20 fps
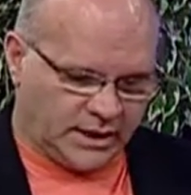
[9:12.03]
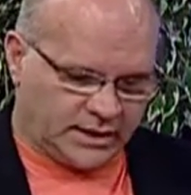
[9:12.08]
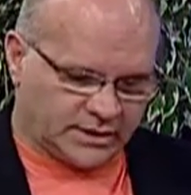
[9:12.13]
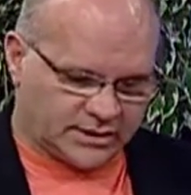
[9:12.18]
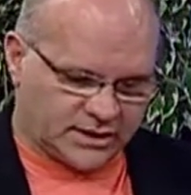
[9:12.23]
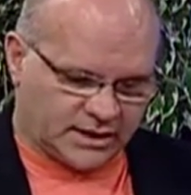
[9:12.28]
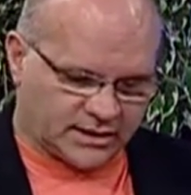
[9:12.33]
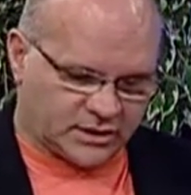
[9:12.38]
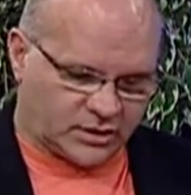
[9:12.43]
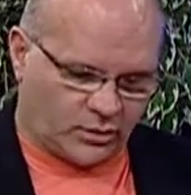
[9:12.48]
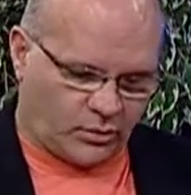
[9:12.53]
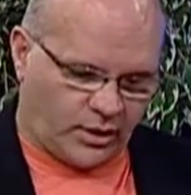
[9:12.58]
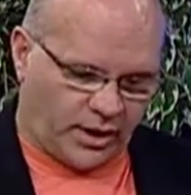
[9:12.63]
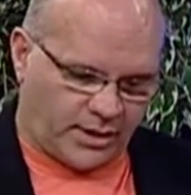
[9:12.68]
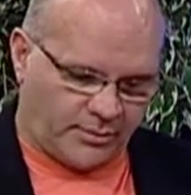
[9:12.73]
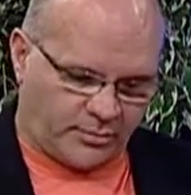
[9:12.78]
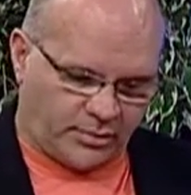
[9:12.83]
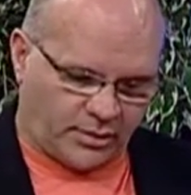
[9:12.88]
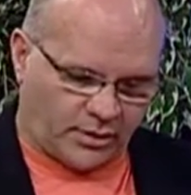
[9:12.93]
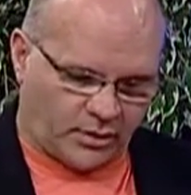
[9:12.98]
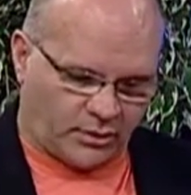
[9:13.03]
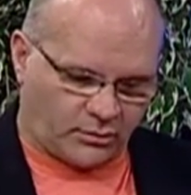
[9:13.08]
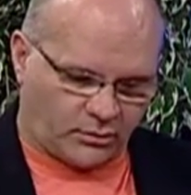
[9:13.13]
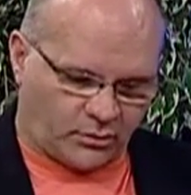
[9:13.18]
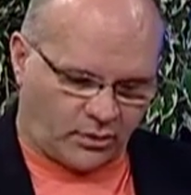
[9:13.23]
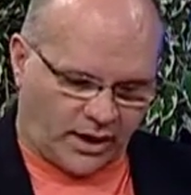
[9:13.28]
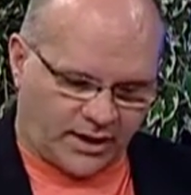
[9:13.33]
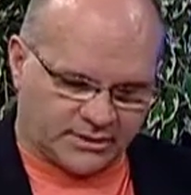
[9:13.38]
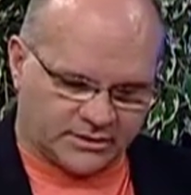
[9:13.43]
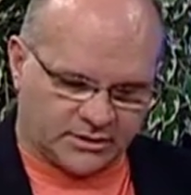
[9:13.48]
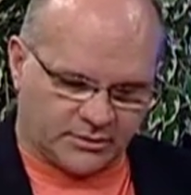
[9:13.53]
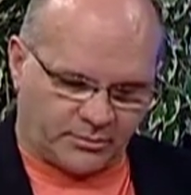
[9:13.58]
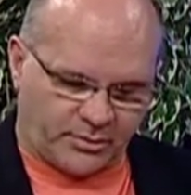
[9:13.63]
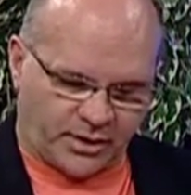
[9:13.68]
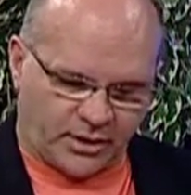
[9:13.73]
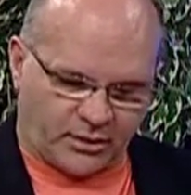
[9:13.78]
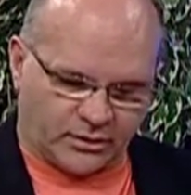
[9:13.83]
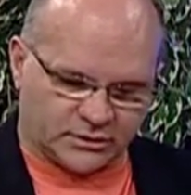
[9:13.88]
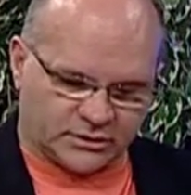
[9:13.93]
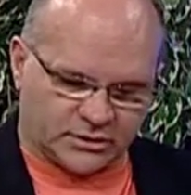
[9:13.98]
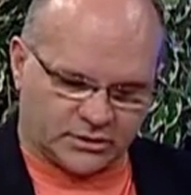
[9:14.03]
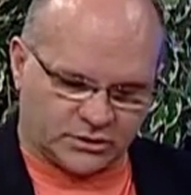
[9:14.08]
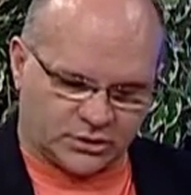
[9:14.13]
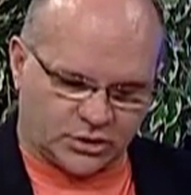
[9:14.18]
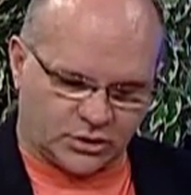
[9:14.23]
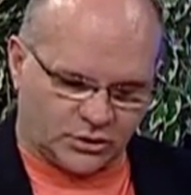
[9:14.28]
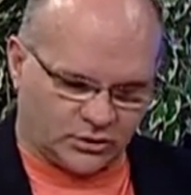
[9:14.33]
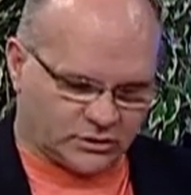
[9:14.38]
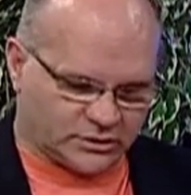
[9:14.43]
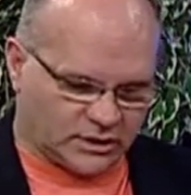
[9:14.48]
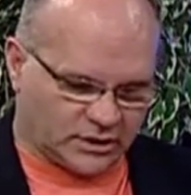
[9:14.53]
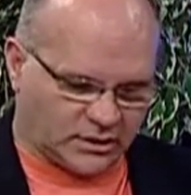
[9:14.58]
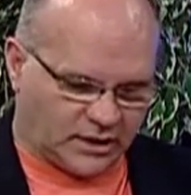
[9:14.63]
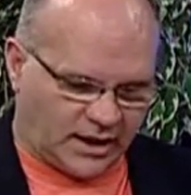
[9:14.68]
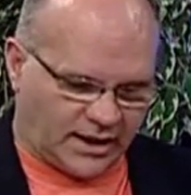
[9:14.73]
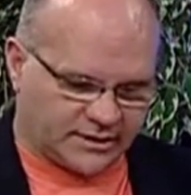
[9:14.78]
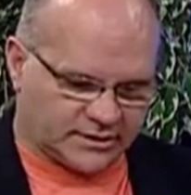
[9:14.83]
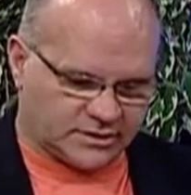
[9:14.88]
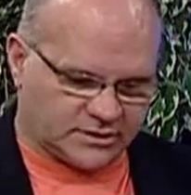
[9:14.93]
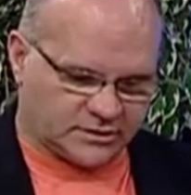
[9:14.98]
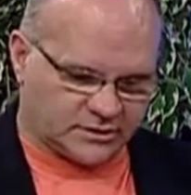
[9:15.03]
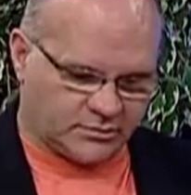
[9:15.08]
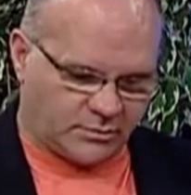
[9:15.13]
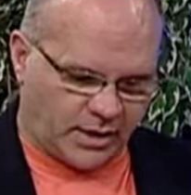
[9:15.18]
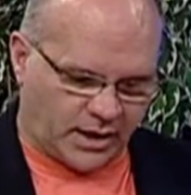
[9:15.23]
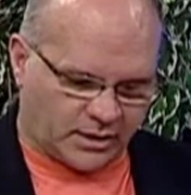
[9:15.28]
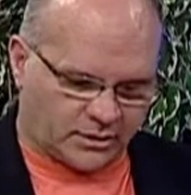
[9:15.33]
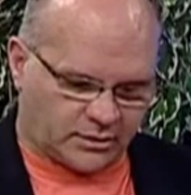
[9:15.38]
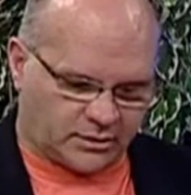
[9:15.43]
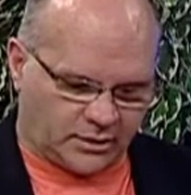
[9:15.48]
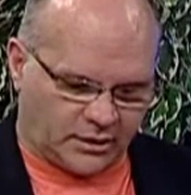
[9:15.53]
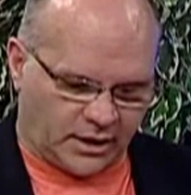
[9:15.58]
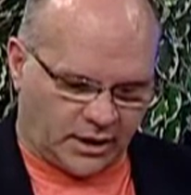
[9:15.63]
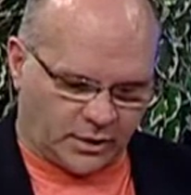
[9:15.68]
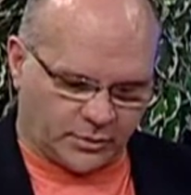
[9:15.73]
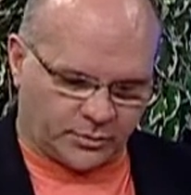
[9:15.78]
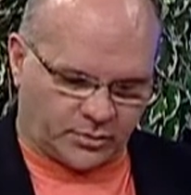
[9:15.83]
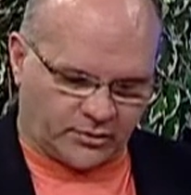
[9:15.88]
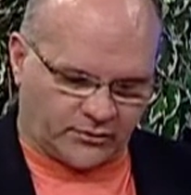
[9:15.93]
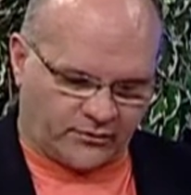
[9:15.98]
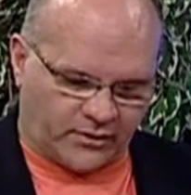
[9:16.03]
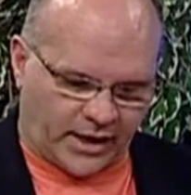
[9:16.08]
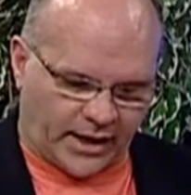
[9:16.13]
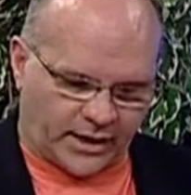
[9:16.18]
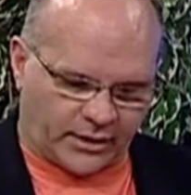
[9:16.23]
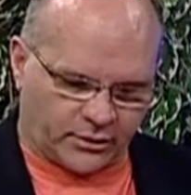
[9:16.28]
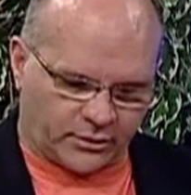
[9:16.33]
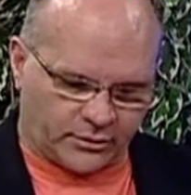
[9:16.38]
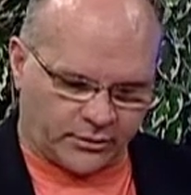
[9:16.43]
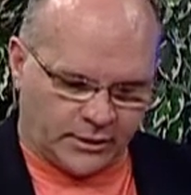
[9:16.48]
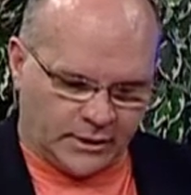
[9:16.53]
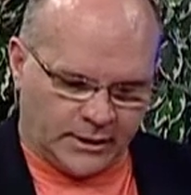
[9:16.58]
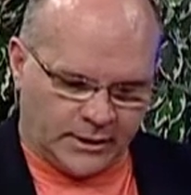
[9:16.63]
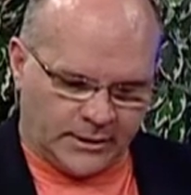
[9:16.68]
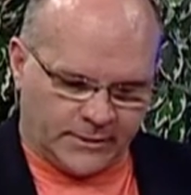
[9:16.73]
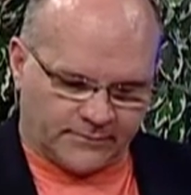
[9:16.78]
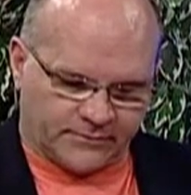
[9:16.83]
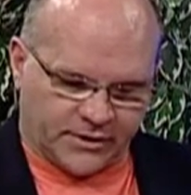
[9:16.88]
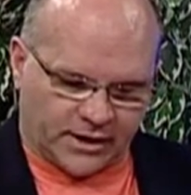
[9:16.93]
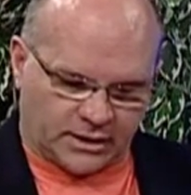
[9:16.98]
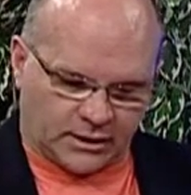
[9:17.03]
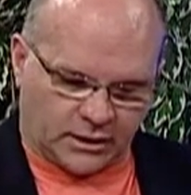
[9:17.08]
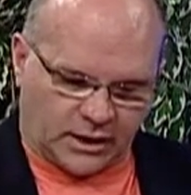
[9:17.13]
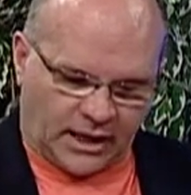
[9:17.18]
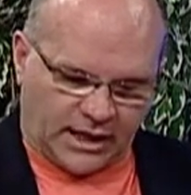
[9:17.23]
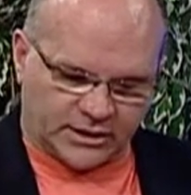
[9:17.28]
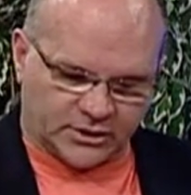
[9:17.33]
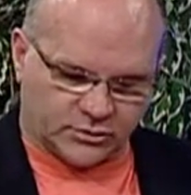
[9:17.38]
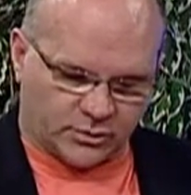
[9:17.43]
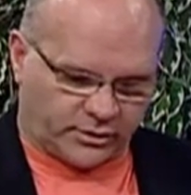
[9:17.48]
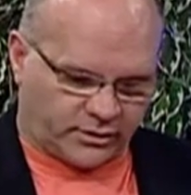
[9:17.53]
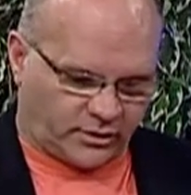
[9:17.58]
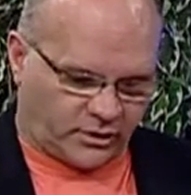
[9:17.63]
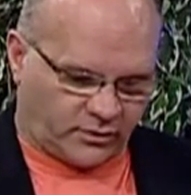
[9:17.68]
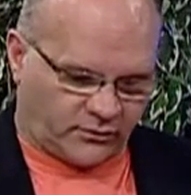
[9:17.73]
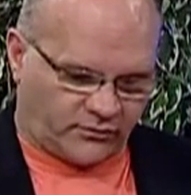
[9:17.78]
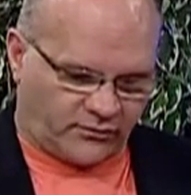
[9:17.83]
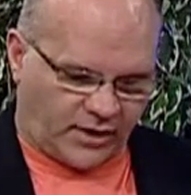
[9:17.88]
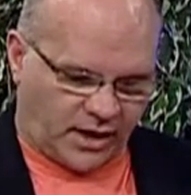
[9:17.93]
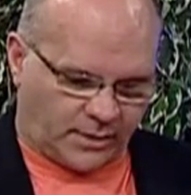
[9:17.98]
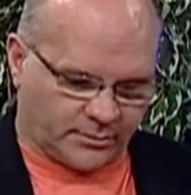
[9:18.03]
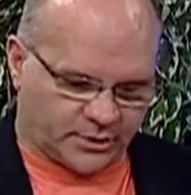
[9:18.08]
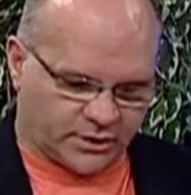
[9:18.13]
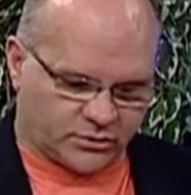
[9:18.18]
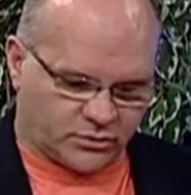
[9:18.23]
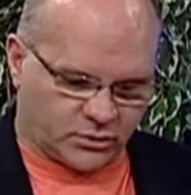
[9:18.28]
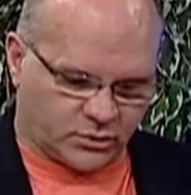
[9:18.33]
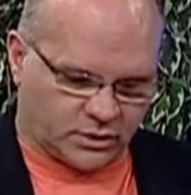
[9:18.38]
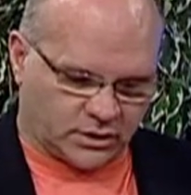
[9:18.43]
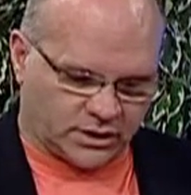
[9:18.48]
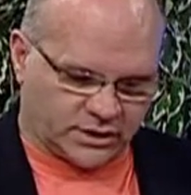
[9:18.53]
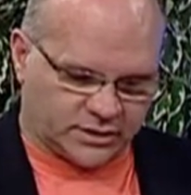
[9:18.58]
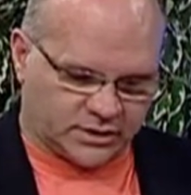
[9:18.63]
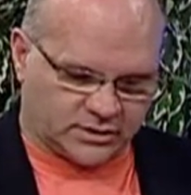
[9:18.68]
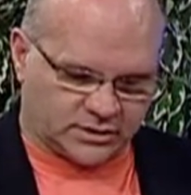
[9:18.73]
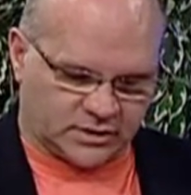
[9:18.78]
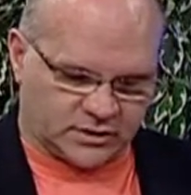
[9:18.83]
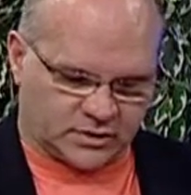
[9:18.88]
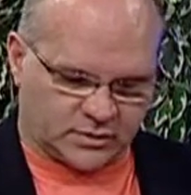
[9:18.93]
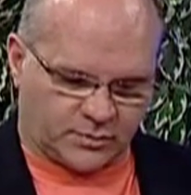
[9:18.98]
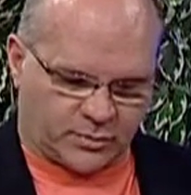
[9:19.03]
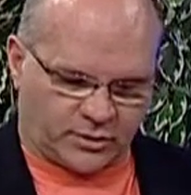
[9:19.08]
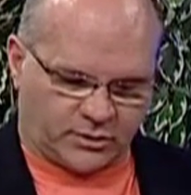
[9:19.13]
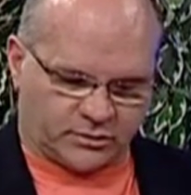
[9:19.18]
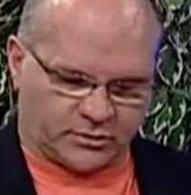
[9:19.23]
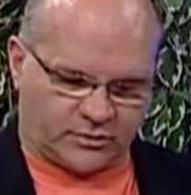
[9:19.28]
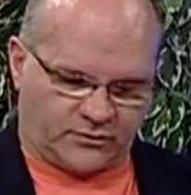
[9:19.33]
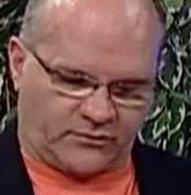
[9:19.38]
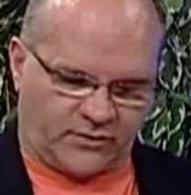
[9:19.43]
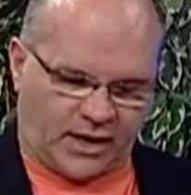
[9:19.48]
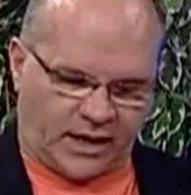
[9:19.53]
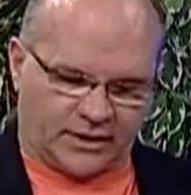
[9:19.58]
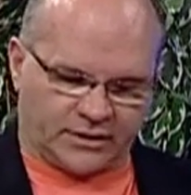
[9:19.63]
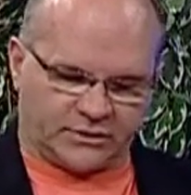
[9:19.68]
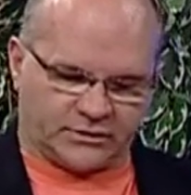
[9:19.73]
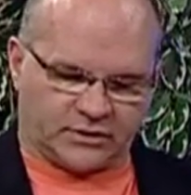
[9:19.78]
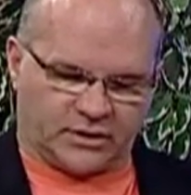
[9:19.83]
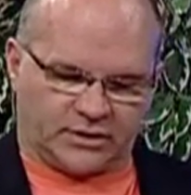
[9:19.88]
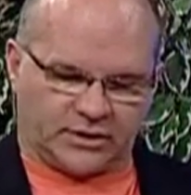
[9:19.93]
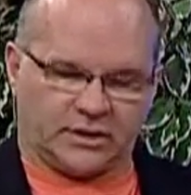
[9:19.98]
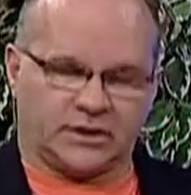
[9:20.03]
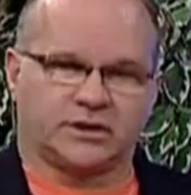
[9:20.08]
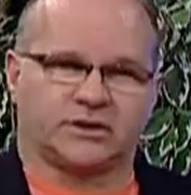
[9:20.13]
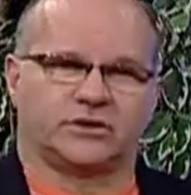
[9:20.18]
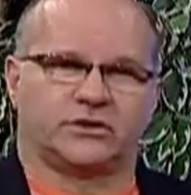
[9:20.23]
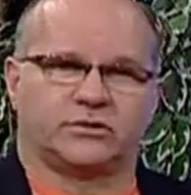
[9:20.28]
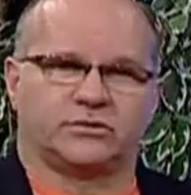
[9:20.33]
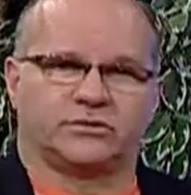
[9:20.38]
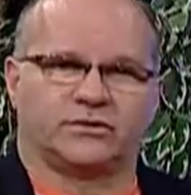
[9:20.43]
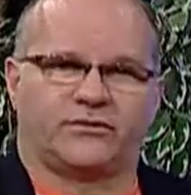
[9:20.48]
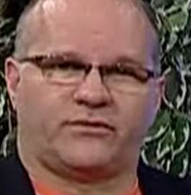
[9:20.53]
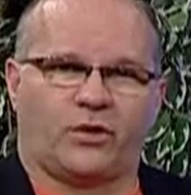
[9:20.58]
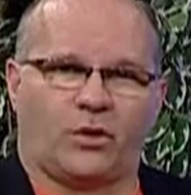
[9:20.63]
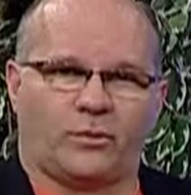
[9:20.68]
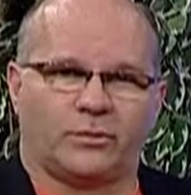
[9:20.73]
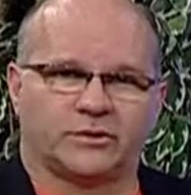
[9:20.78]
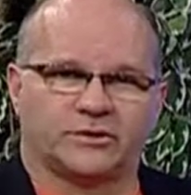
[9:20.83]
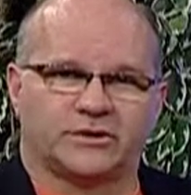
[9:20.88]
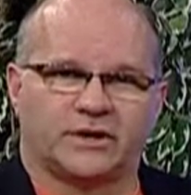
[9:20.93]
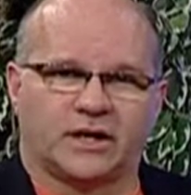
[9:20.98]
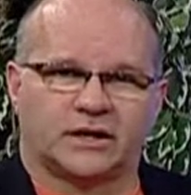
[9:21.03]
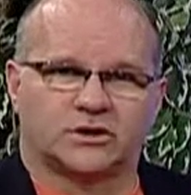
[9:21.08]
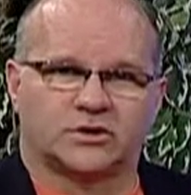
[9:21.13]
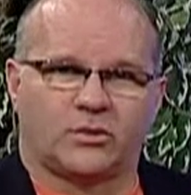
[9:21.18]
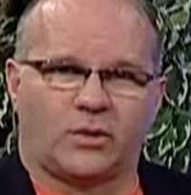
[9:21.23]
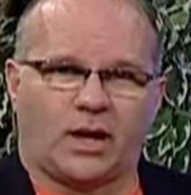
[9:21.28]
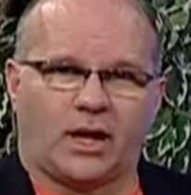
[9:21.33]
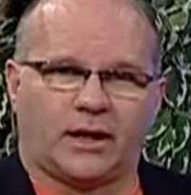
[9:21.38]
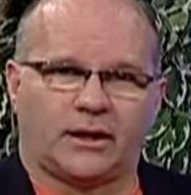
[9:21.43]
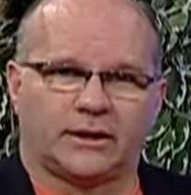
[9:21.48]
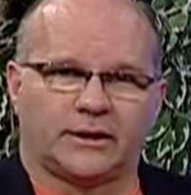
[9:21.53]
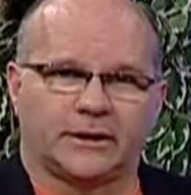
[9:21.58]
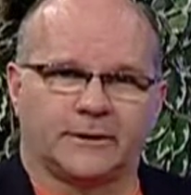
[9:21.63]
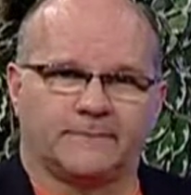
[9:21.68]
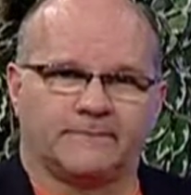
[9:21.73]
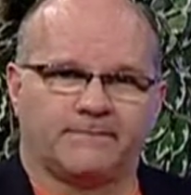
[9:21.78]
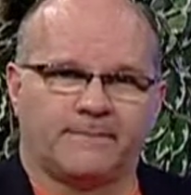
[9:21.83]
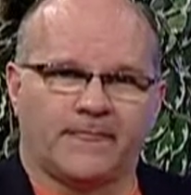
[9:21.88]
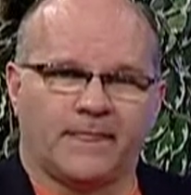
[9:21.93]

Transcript: It takes away rights of parents to choose a licensed medical health provider that aligns with their family's religious and spiritual values on the issues of homosexuality.